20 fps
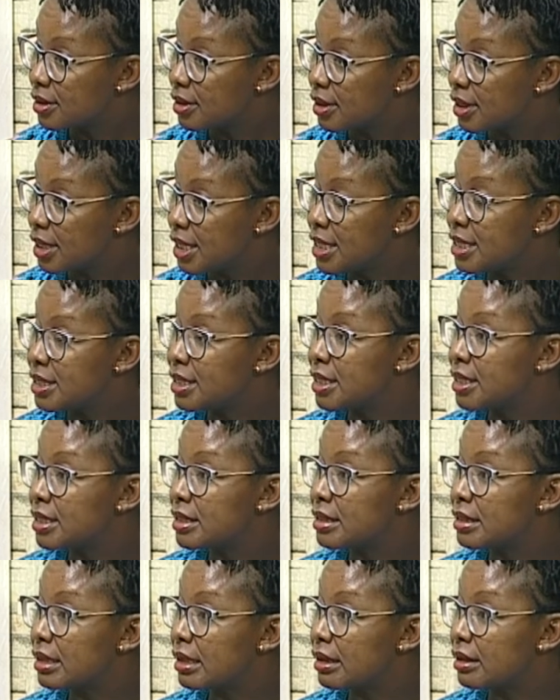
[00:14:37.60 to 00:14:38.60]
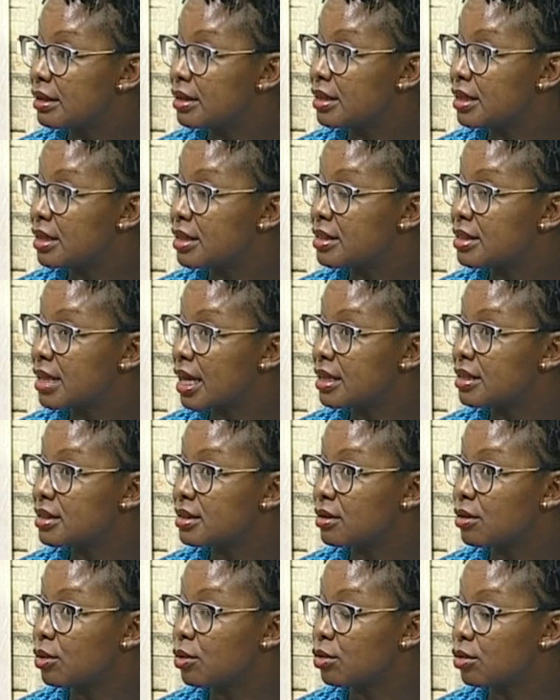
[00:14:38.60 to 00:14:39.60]
is it? Is that
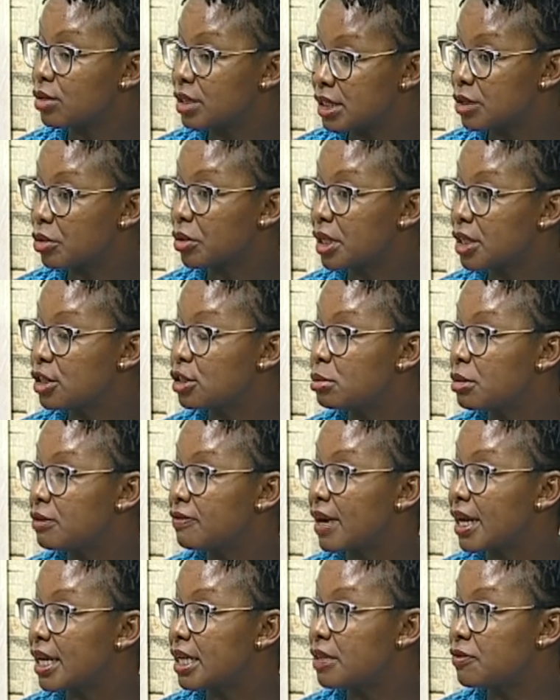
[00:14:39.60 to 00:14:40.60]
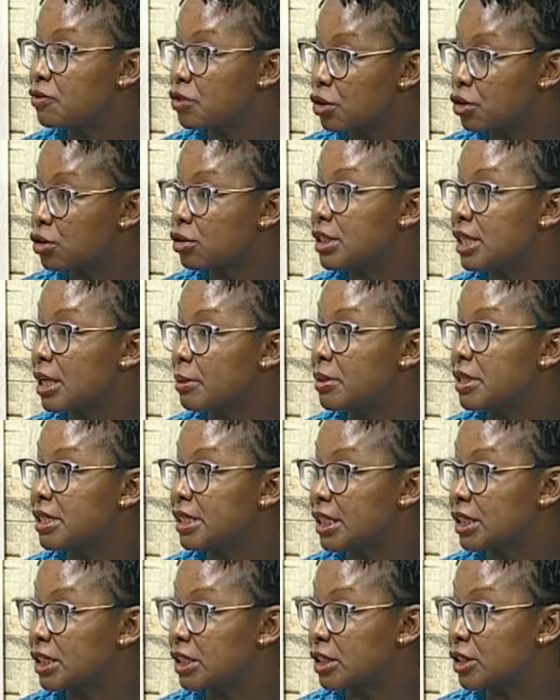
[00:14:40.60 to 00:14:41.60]
is it okay to be fired if you're caught up in
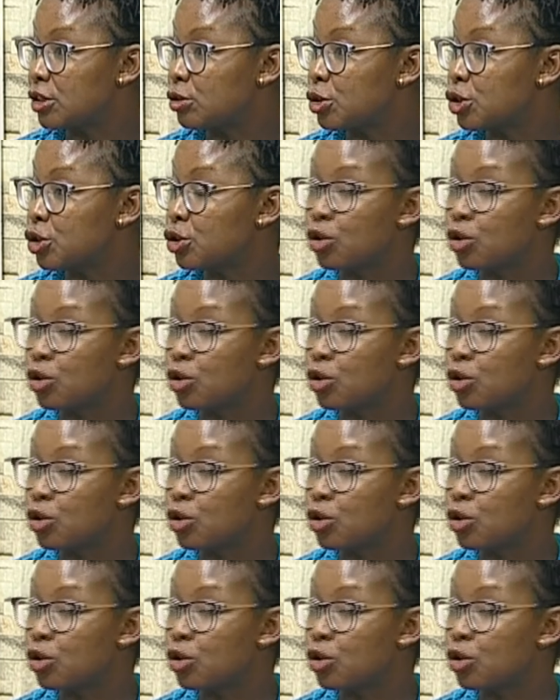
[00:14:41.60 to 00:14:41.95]
such a situation,